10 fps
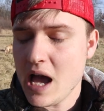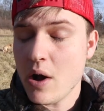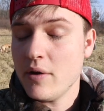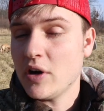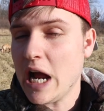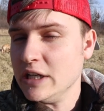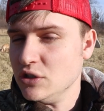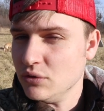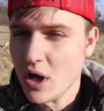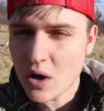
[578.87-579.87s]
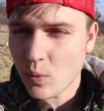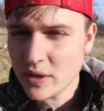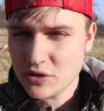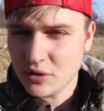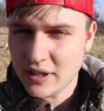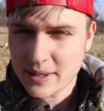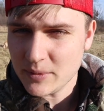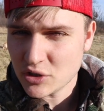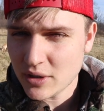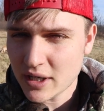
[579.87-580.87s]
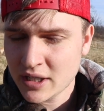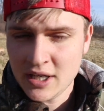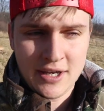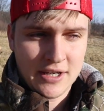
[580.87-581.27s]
However, I do not want to claim the truck.